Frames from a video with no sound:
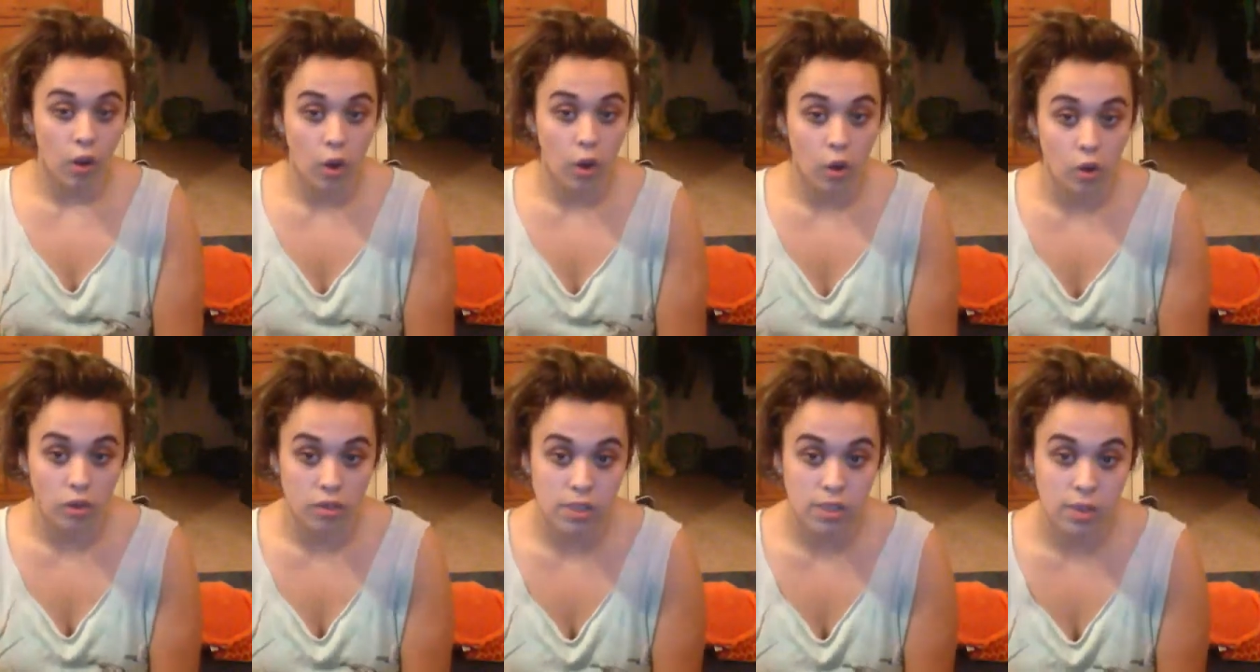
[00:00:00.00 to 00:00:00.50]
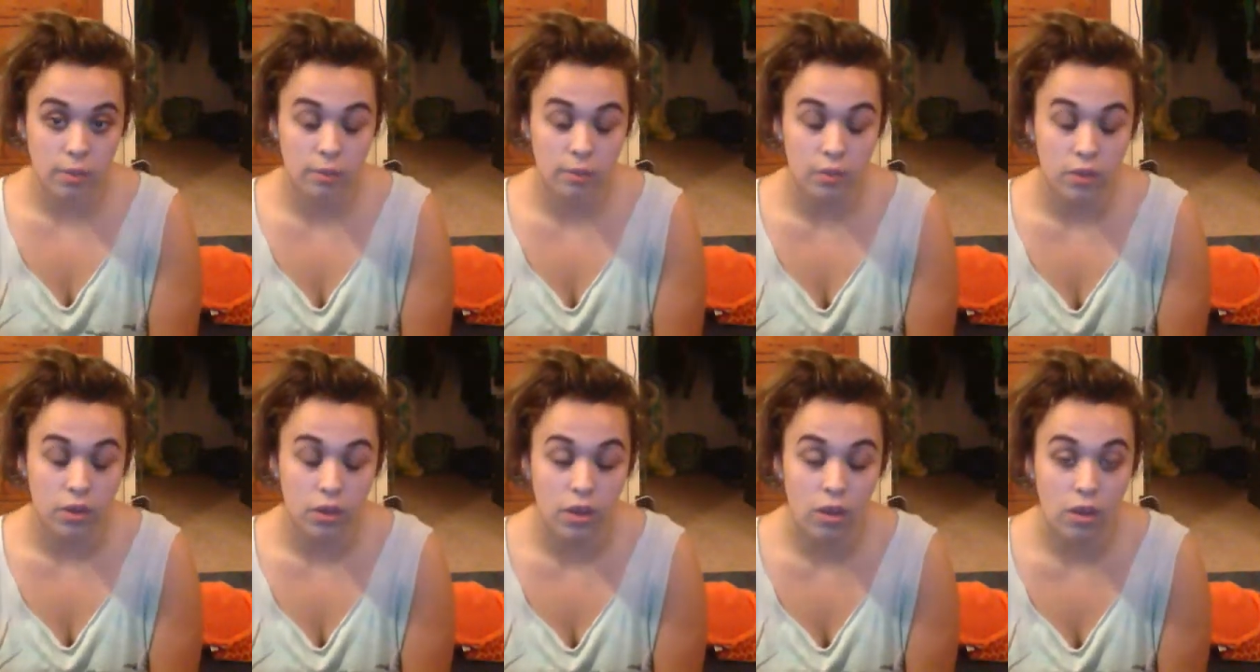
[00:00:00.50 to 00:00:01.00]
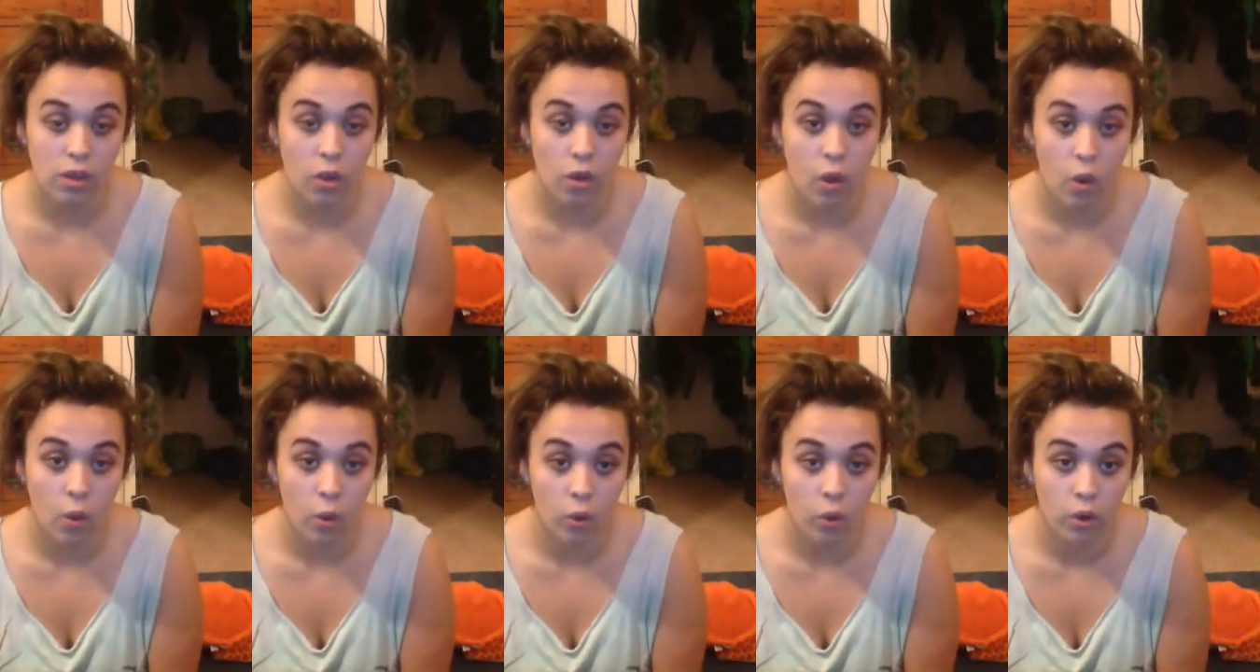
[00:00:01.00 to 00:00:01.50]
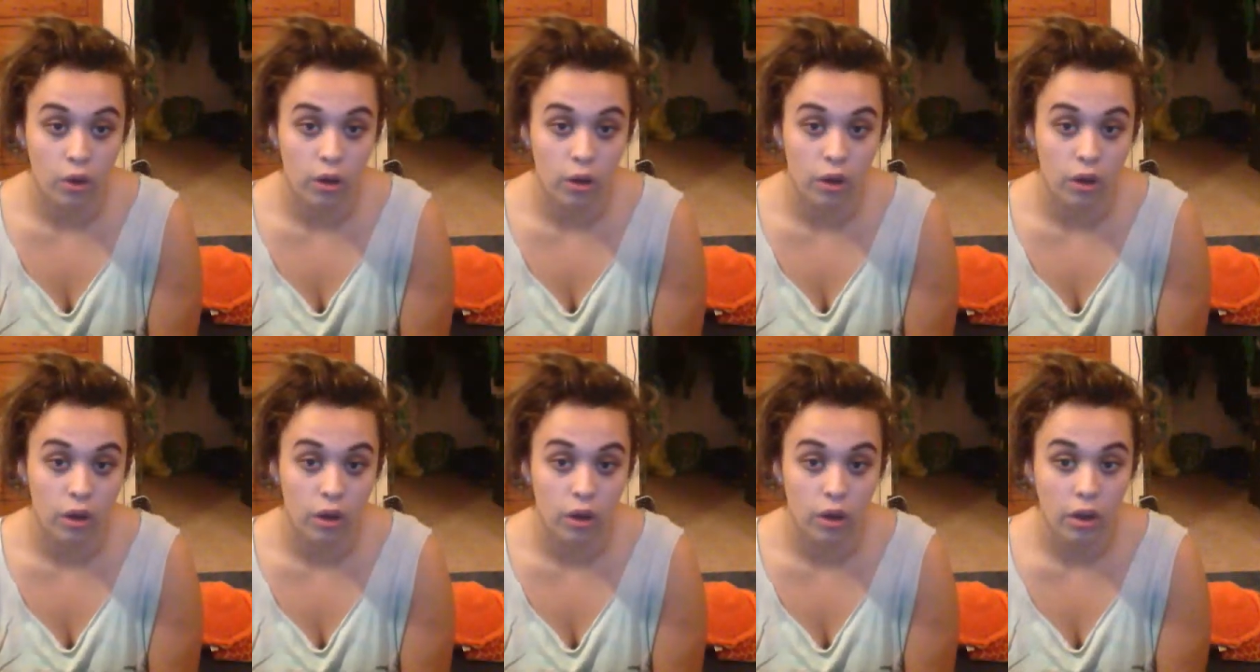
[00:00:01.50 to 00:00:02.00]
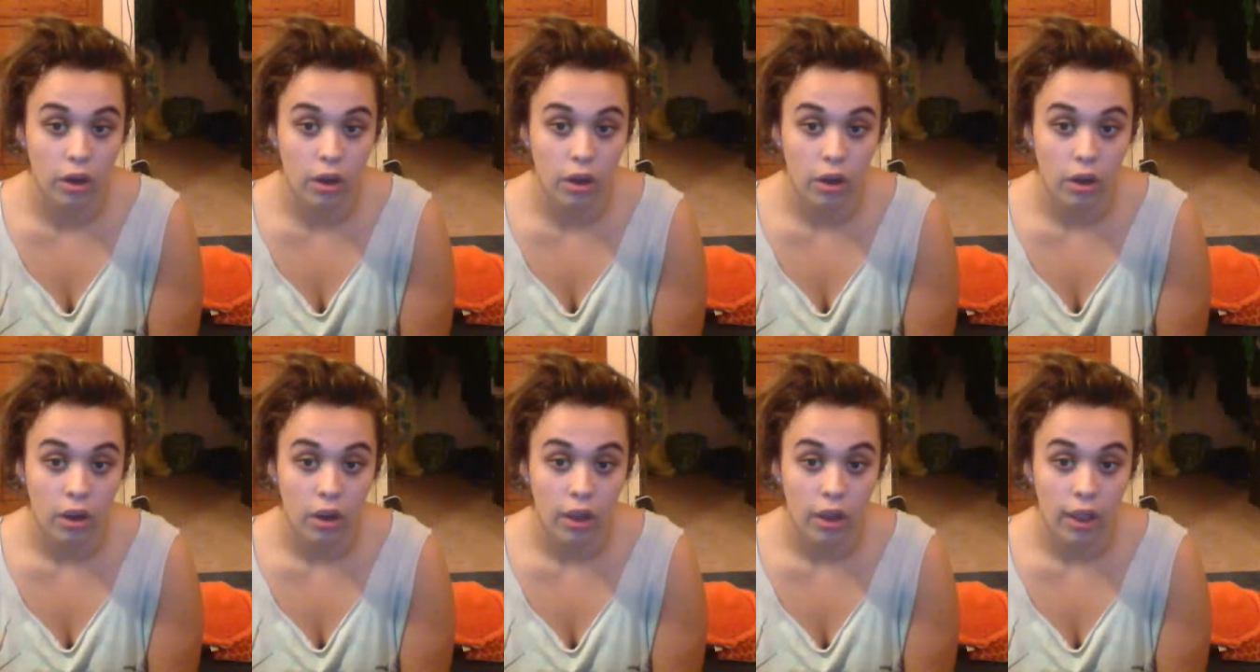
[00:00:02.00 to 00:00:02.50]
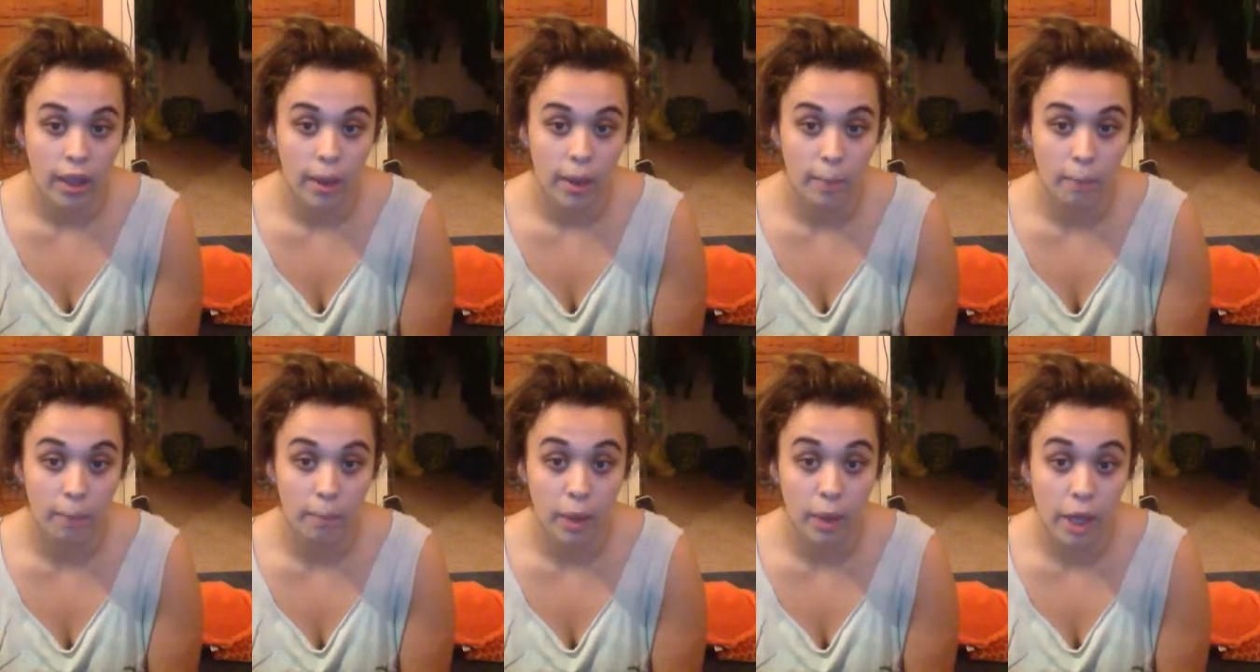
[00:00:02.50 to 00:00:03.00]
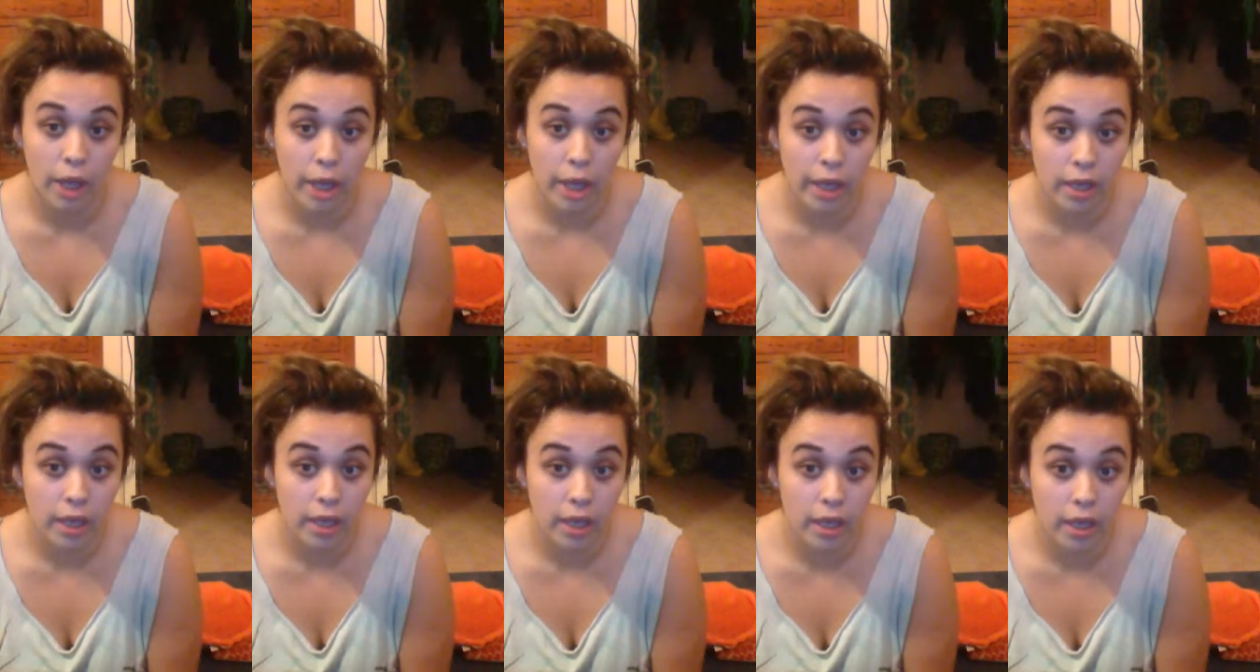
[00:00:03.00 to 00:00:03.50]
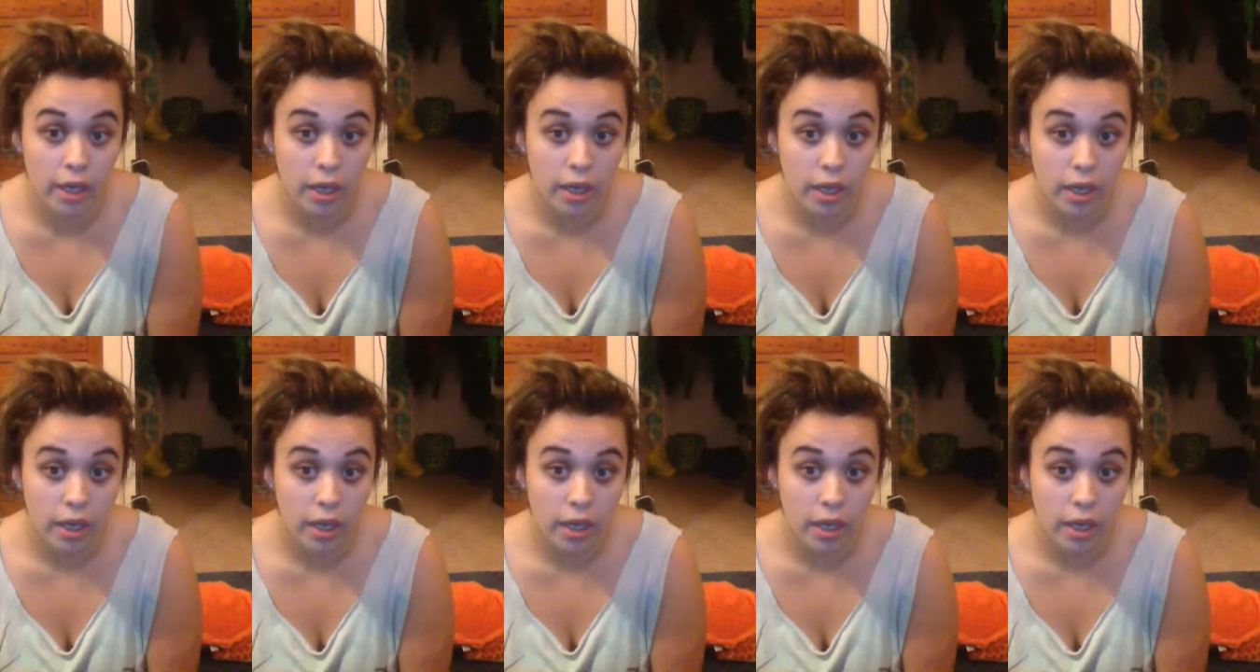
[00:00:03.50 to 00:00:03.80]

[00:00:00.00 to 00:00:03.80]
or something, or a bun.